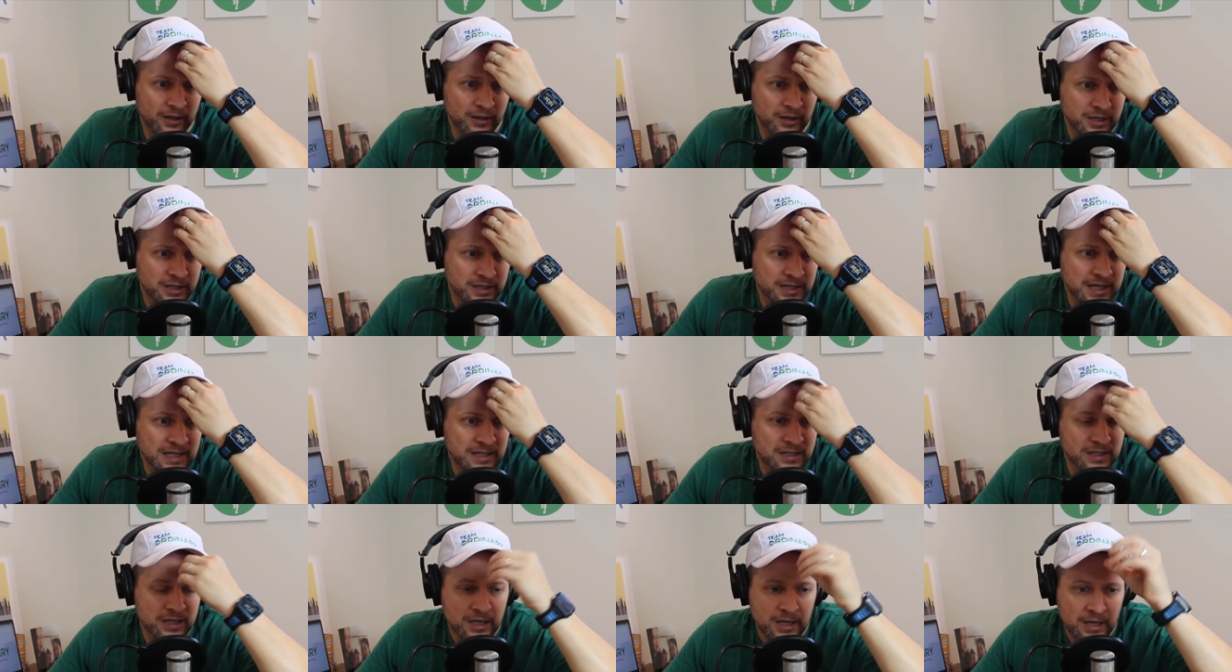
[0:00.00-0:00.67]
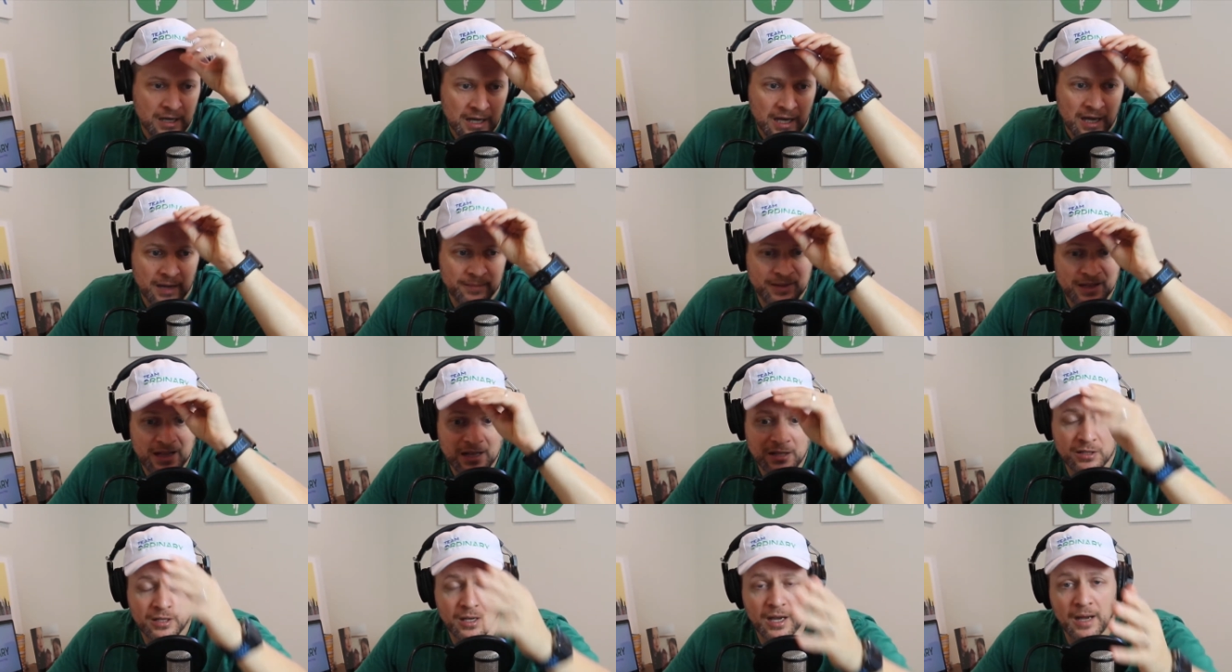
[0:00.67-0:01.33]
Because that's, I mean,
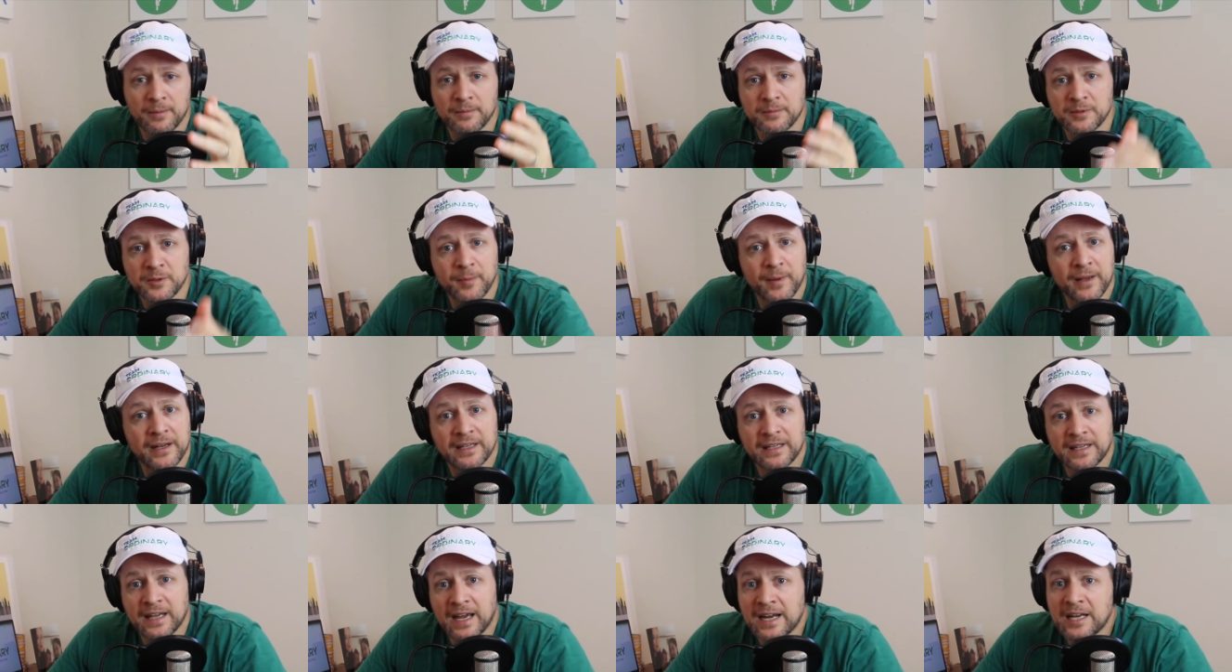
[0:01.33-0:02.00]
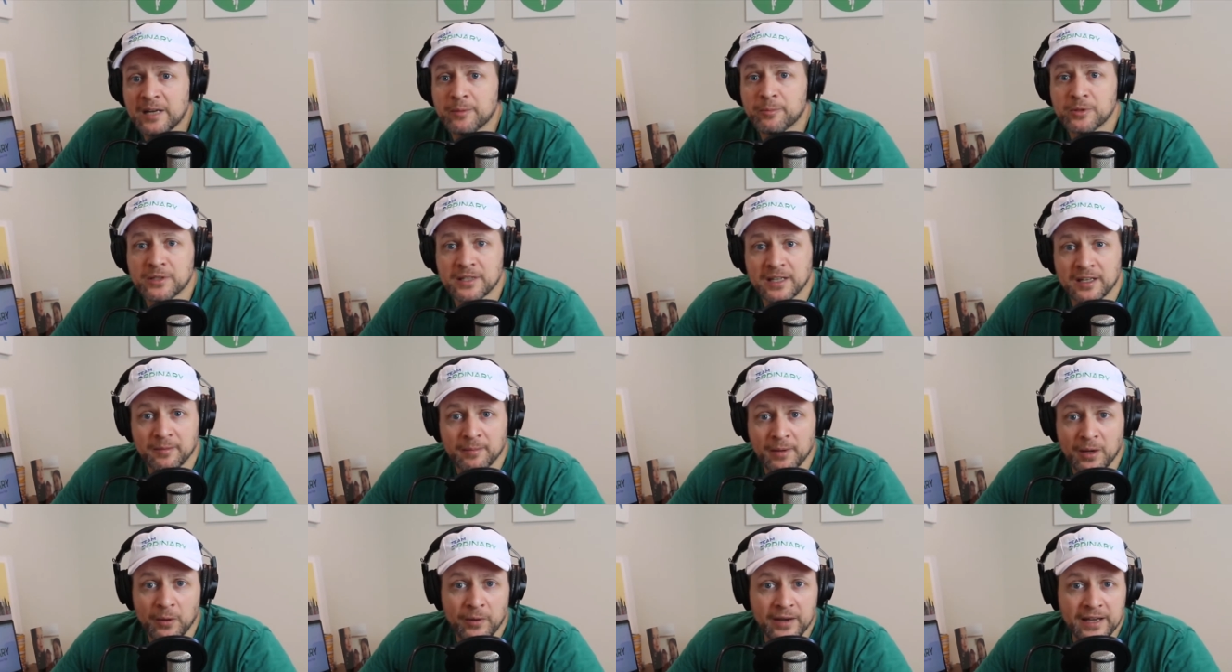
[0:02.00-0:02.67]
that's, I'm spending 90%
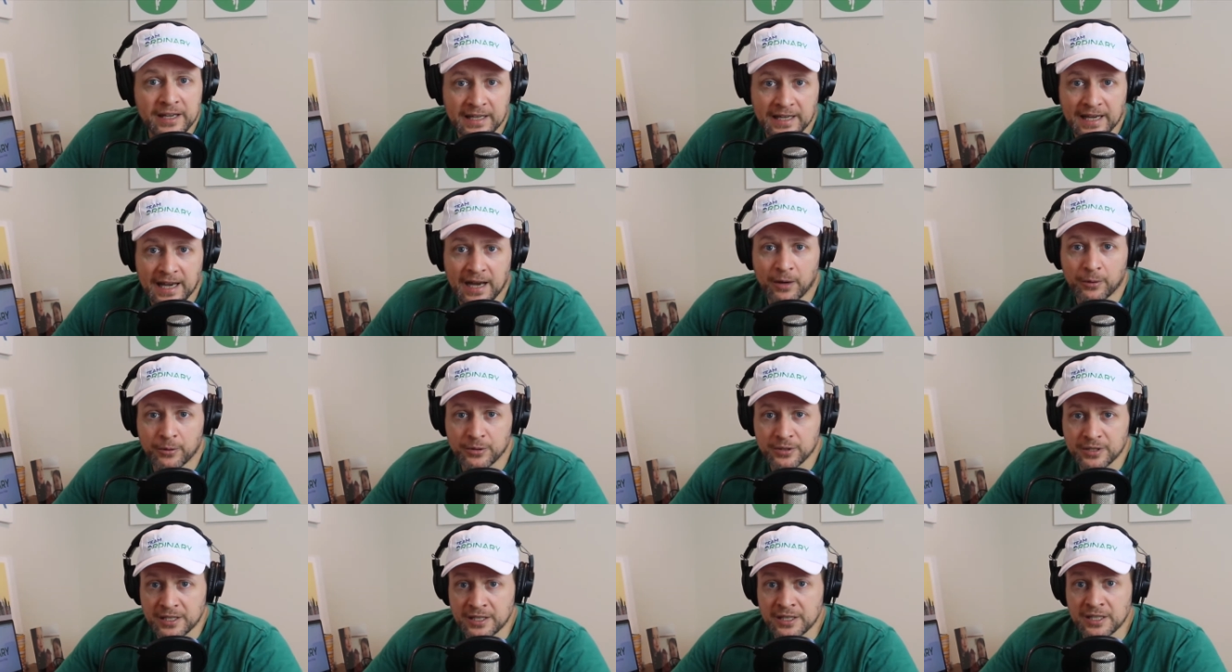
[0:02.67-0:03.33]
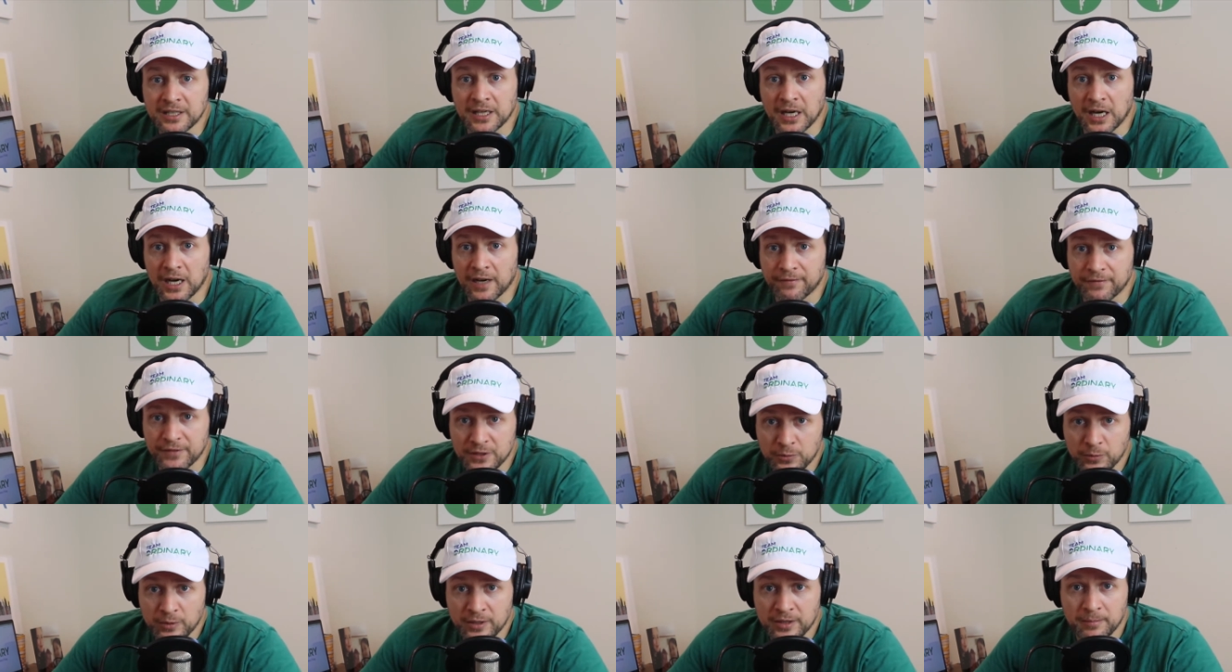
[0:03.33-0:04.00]
of my waking hours in the
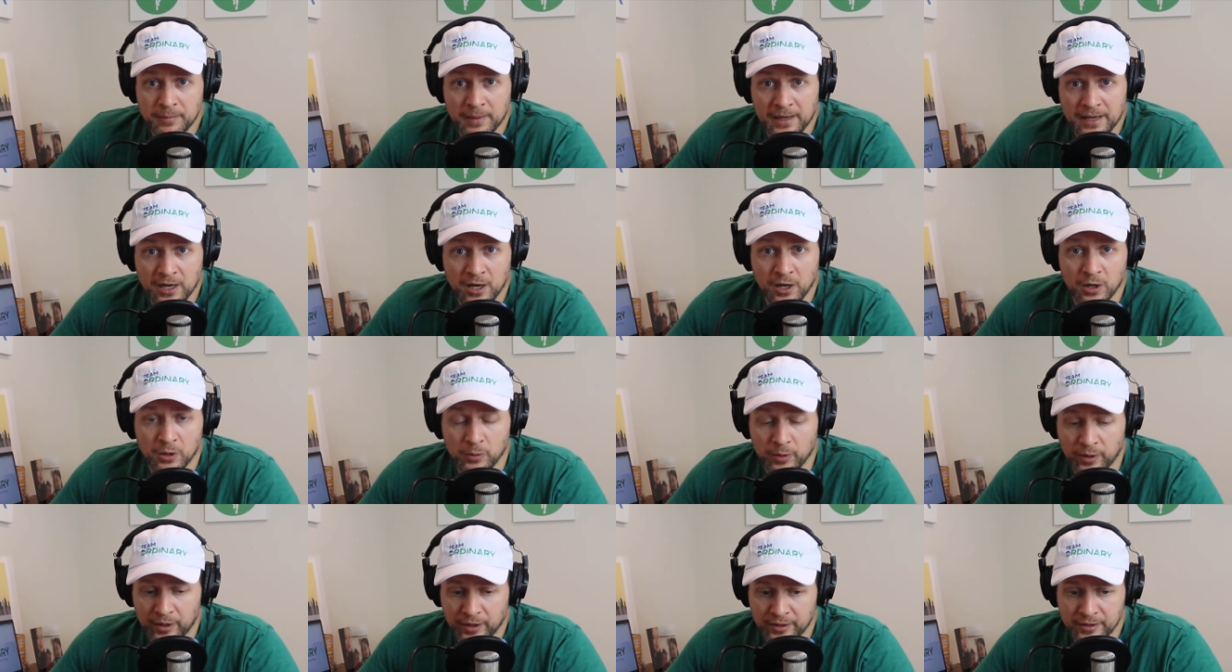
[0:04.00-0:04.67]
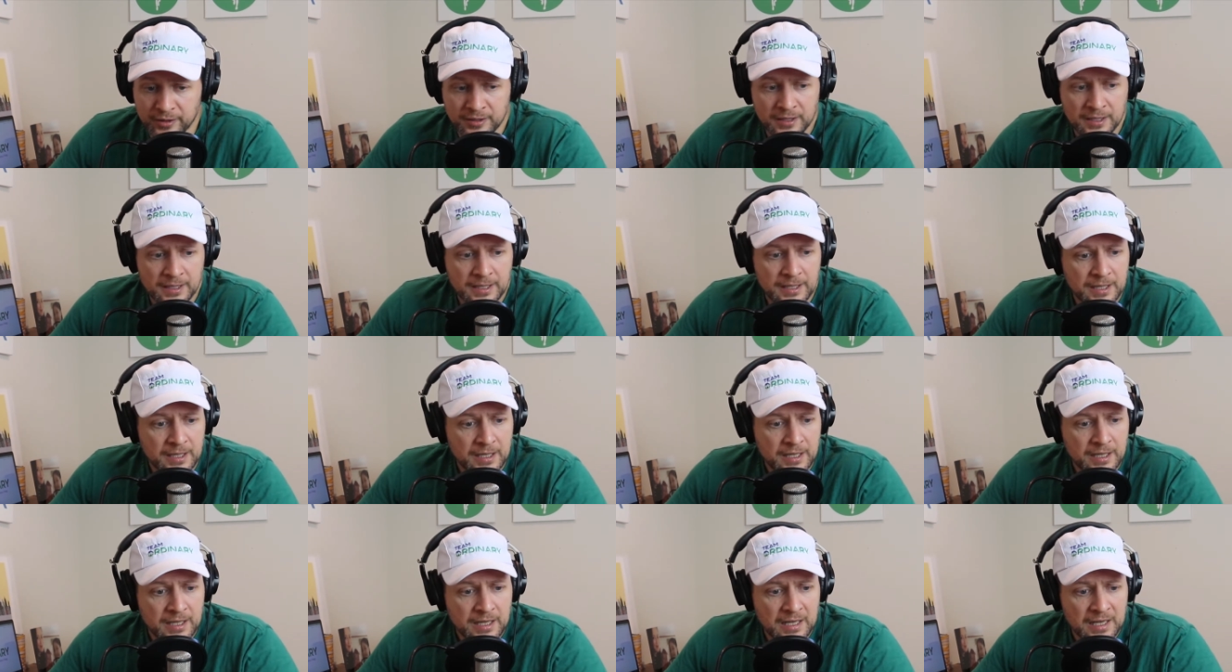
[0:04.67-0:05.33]
office with my coworkers.
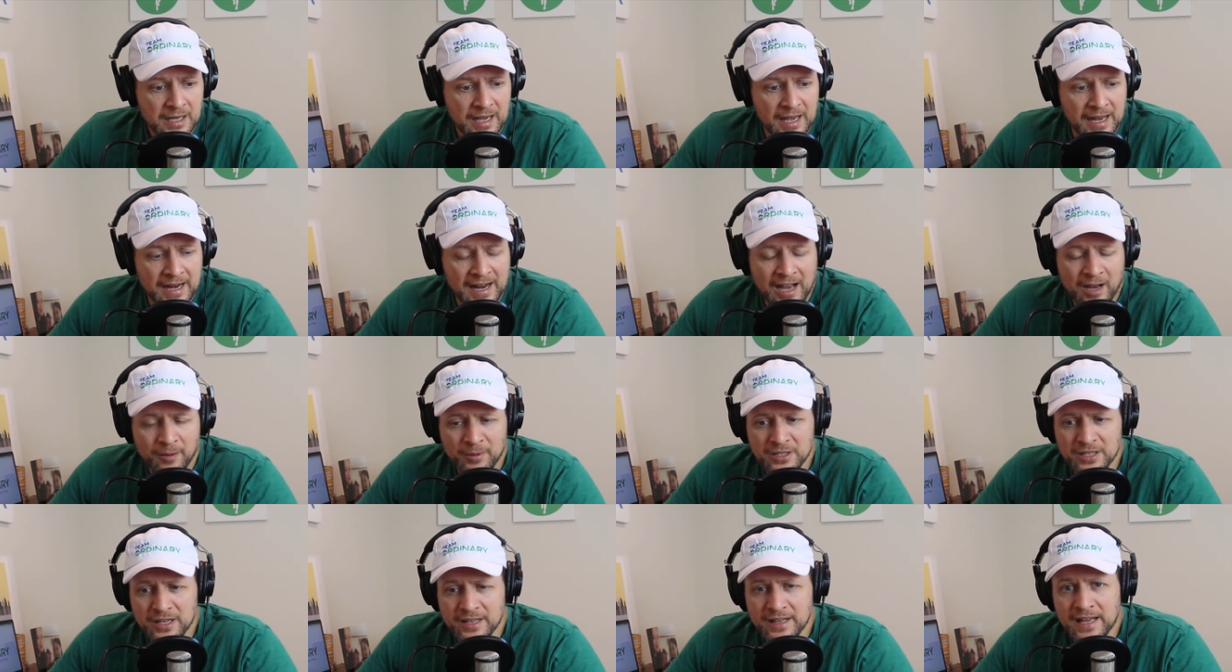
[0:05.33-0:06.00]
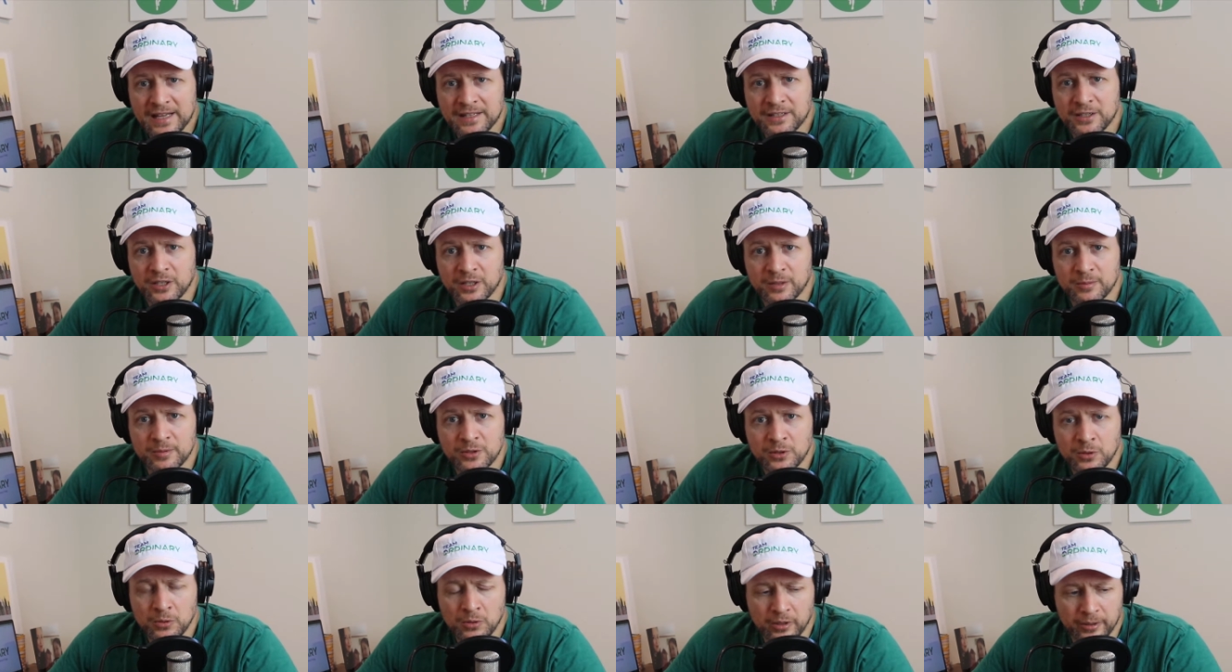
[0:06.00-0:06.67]
And how much of that do you
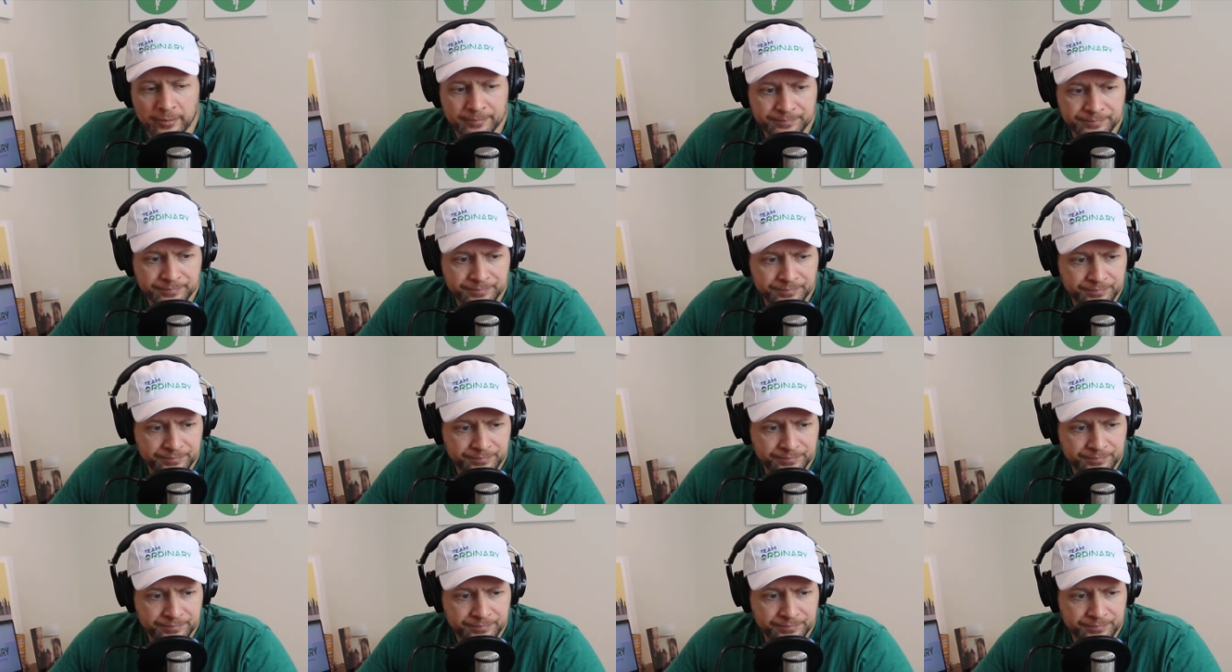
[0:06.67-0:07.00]
absorb?